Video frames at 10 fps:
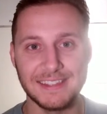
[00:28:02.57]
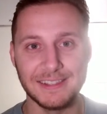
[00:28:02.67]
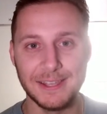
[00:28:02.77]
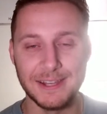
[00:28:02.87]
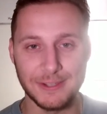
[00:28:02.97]

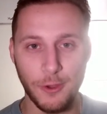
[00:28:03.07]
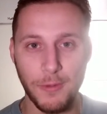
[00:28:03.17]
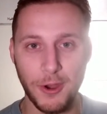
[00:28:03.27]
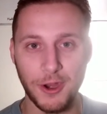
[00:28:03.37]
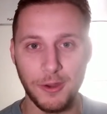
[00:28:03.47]
Linus
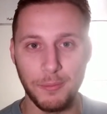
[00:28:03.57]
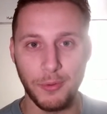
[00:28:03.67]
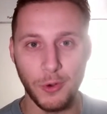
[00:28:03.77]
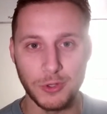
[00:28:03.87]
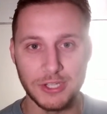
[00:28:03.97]
Ullmark
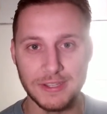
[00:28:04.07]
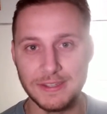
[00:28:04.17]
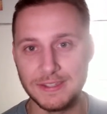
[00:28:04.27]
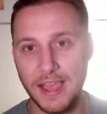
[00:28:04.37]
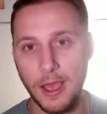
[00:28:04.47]

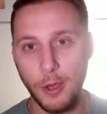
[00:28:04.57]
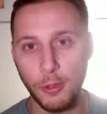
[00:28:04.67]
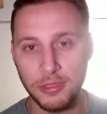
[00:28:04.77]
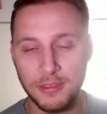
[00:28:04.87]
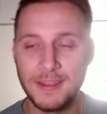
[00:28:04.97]
approaches
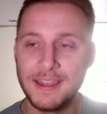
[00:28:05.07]
health.